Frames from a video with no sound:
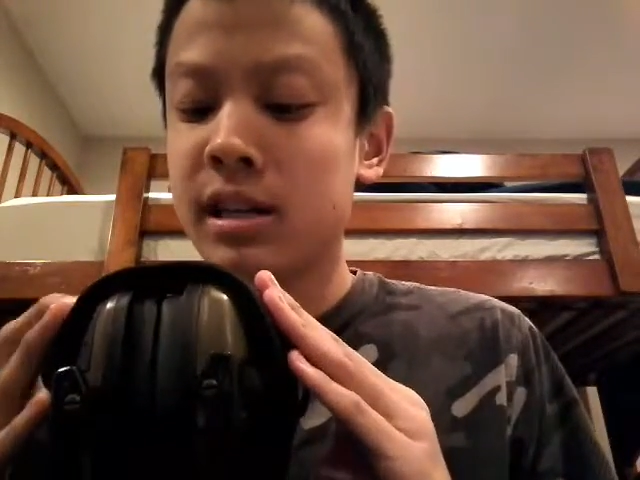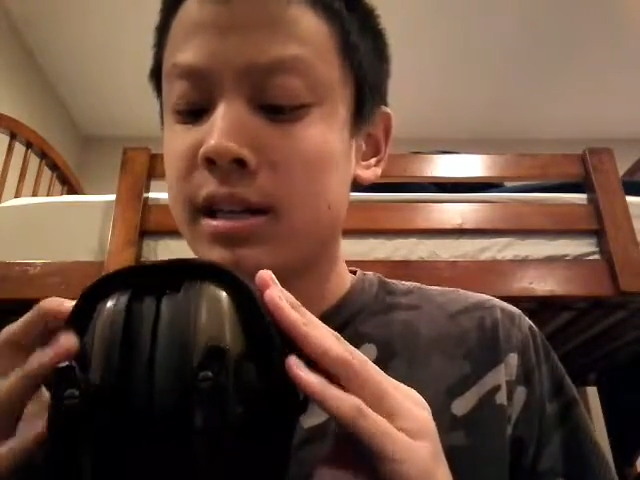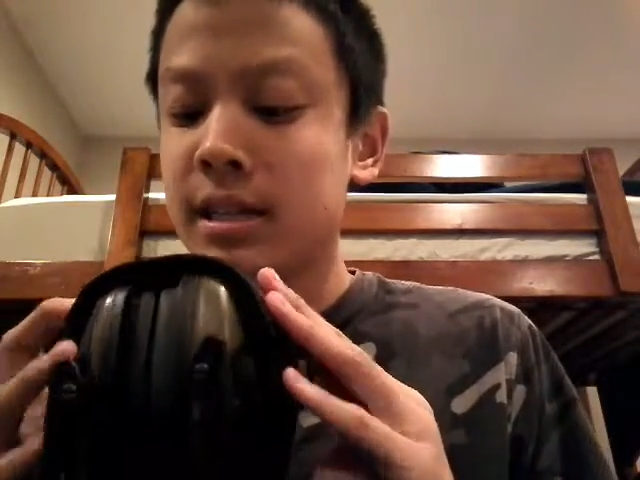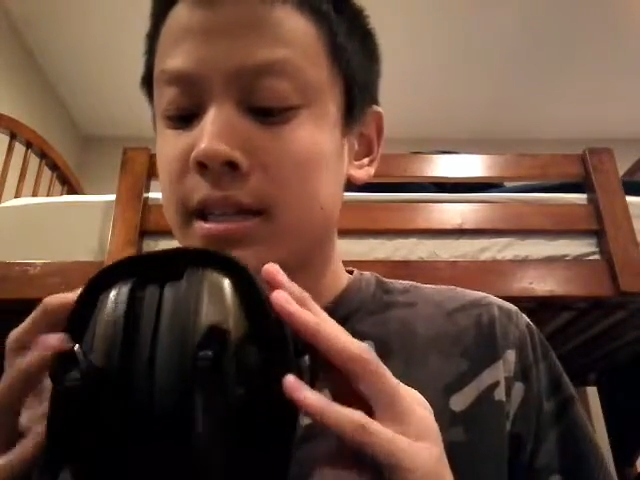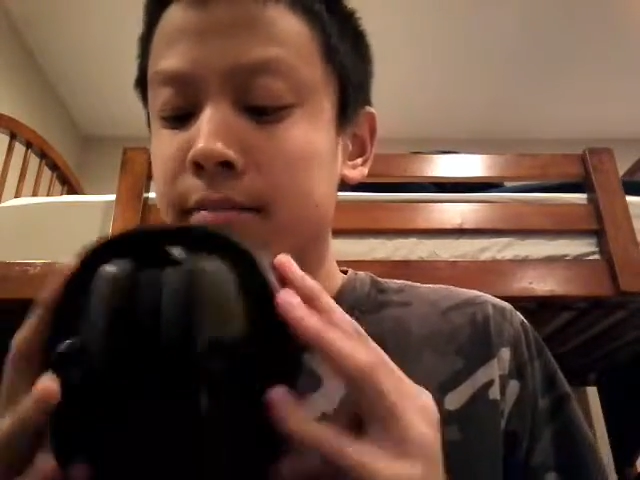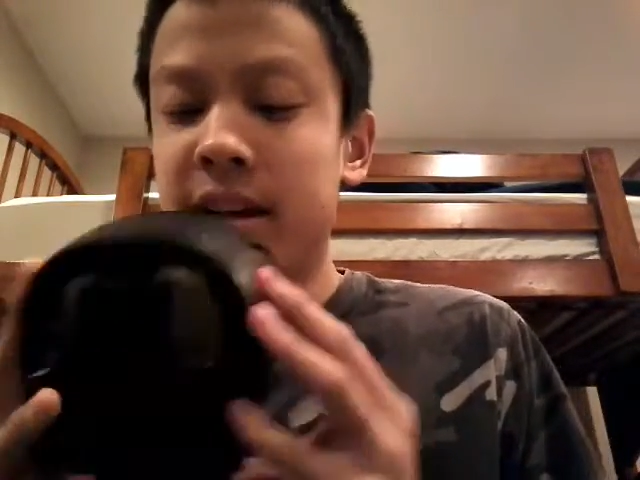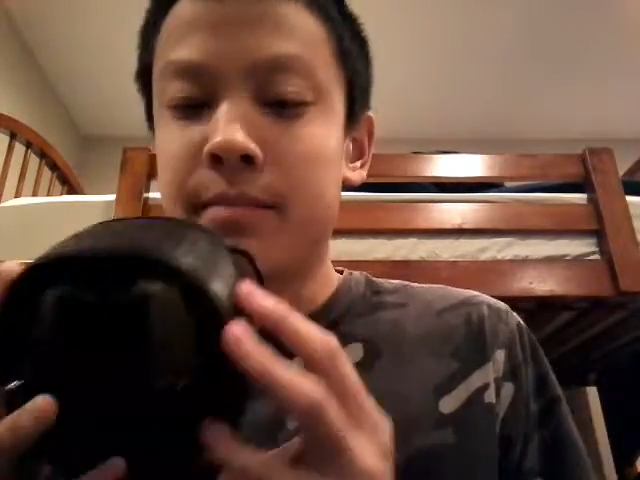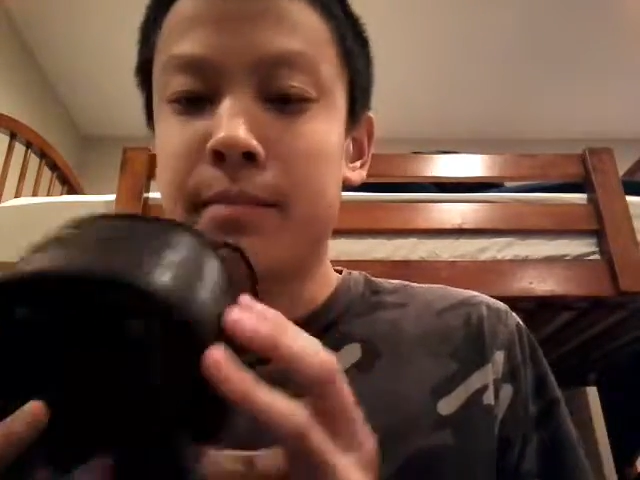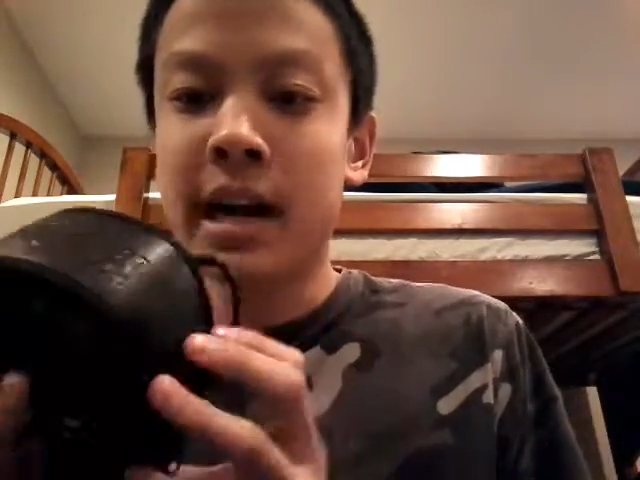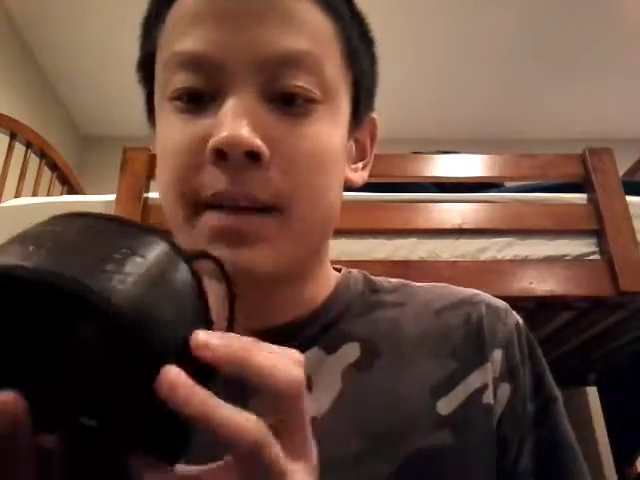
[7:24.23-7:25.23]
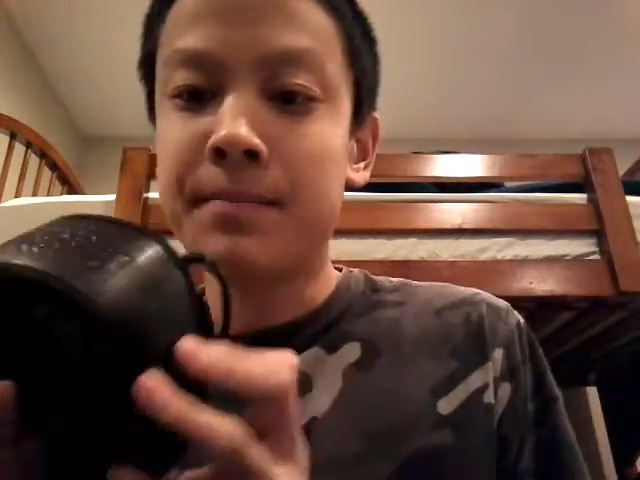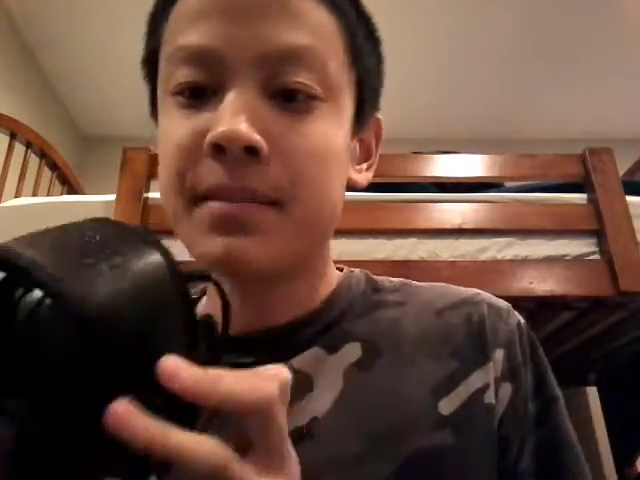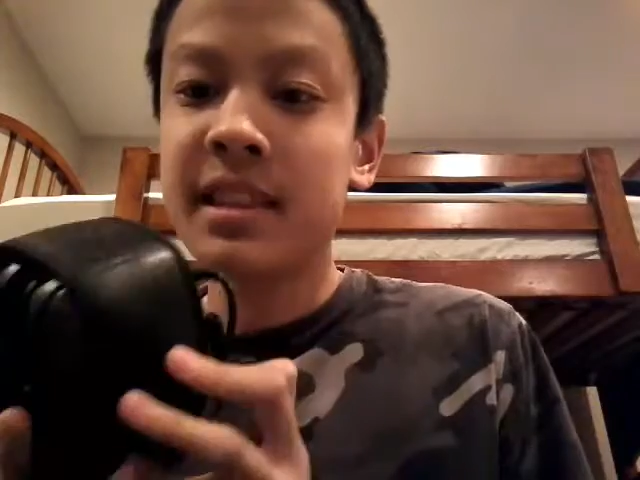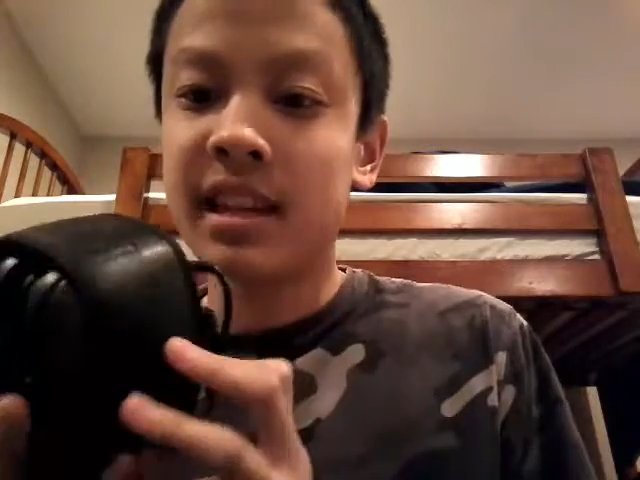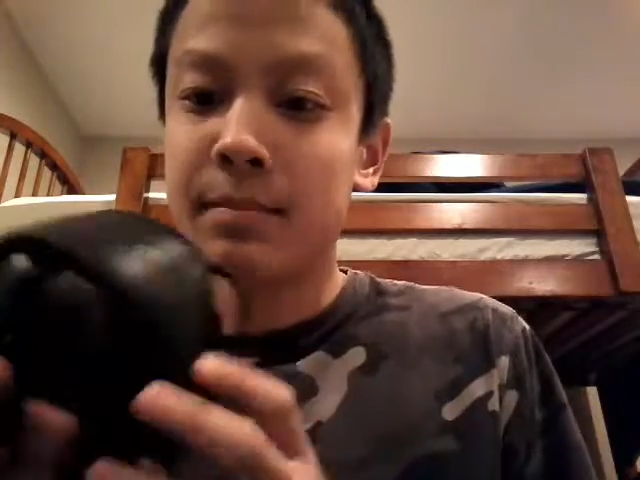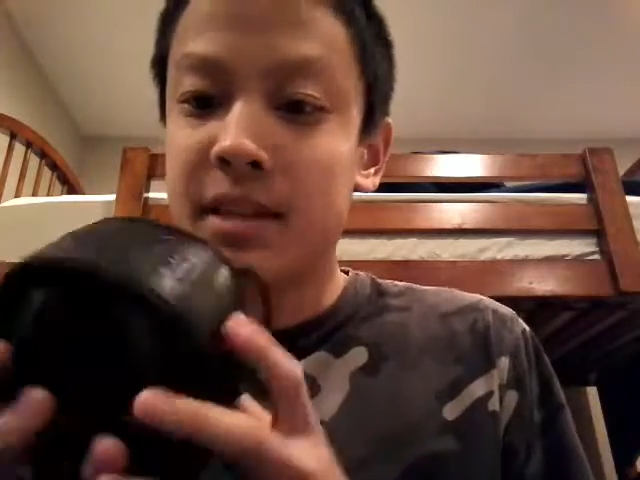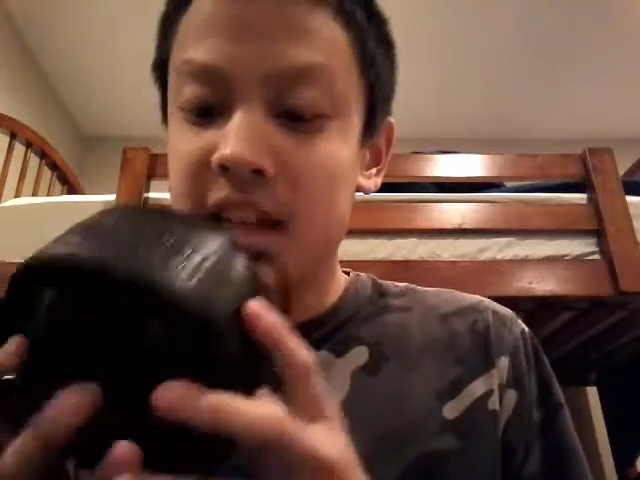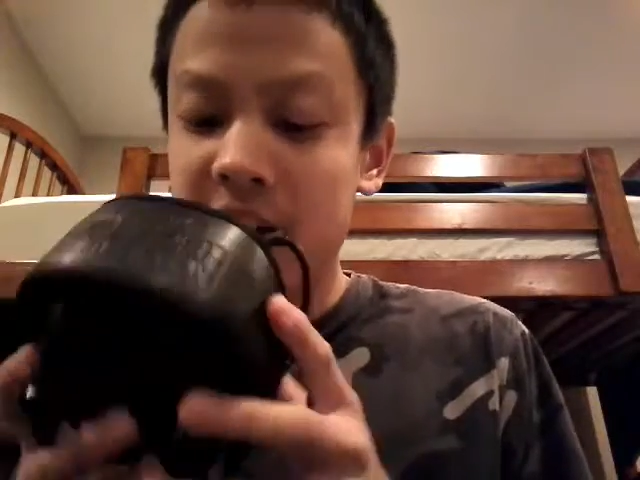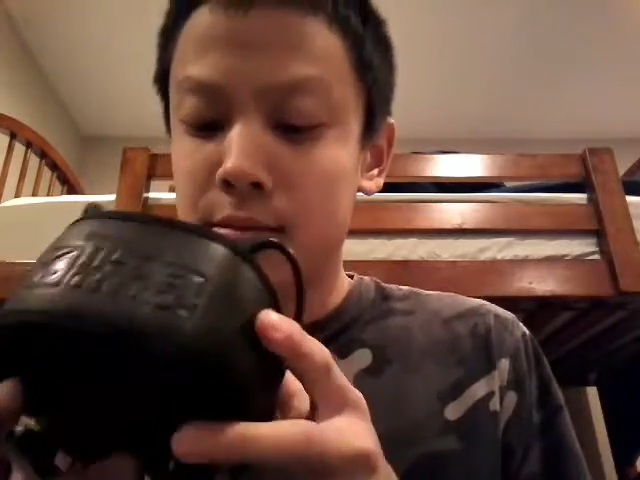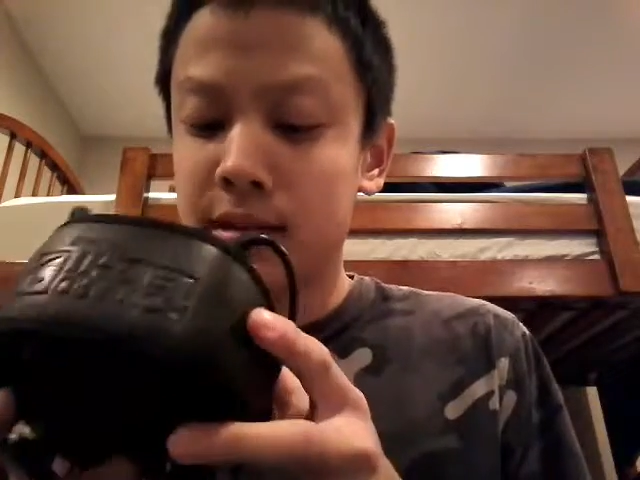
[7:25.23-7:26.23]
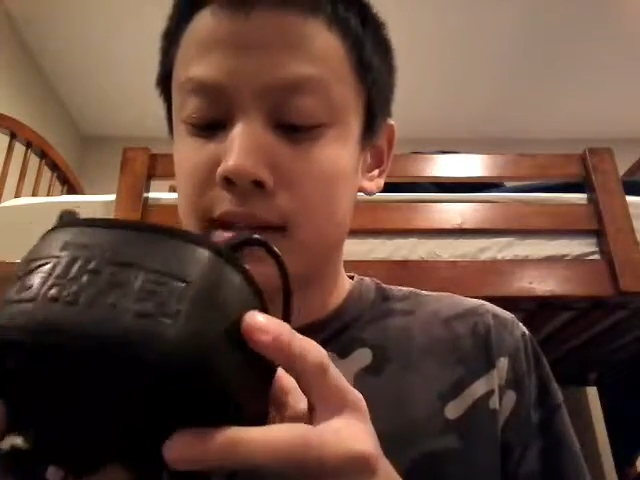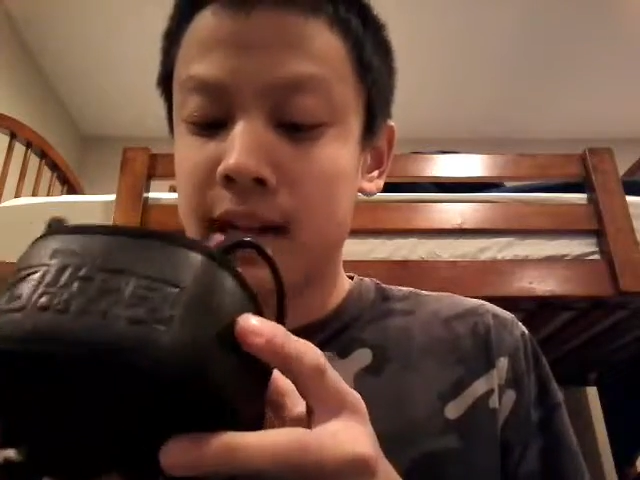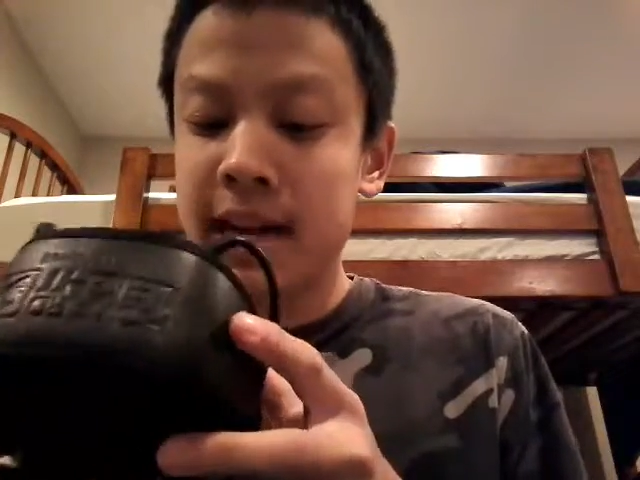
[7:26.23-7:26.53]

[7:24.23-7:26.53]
made by the company Are Lieght.